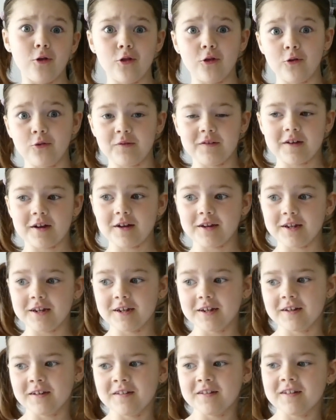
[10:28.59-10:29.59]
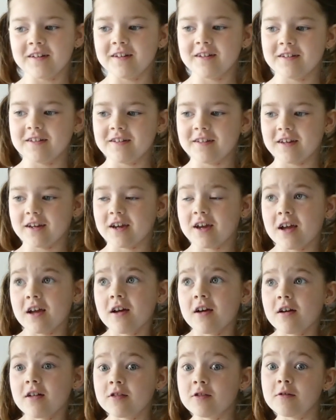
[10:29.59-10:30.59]
those onions and just like
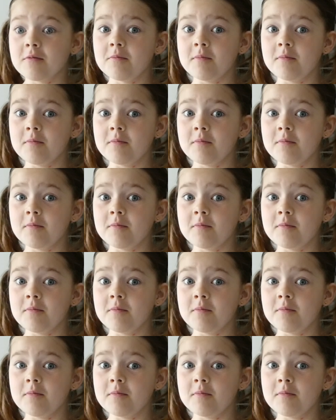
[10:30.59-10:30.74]
the